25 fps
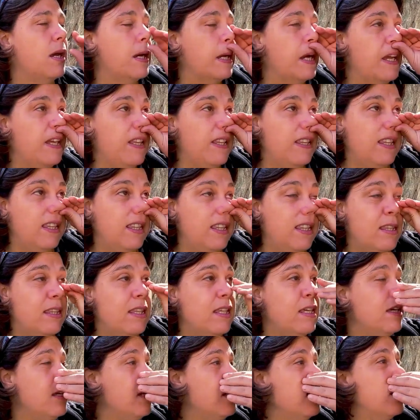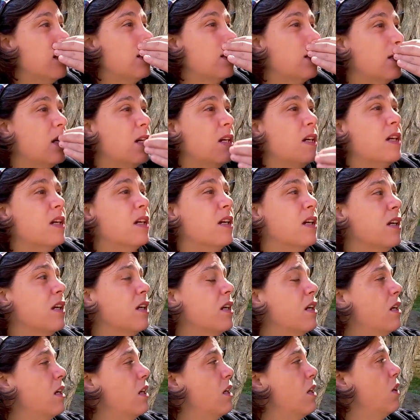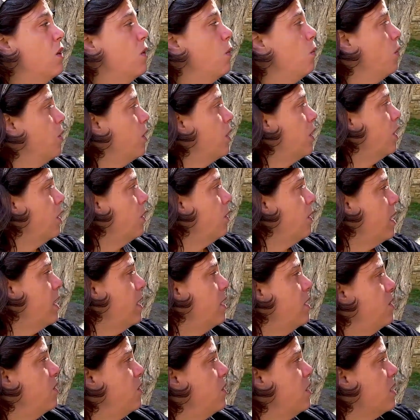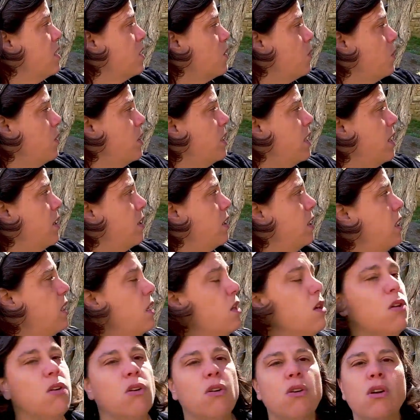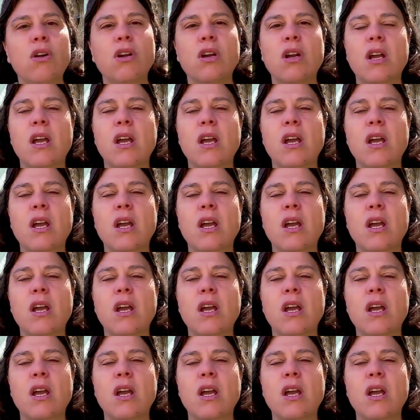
I think we're gonna go down and do this one down here,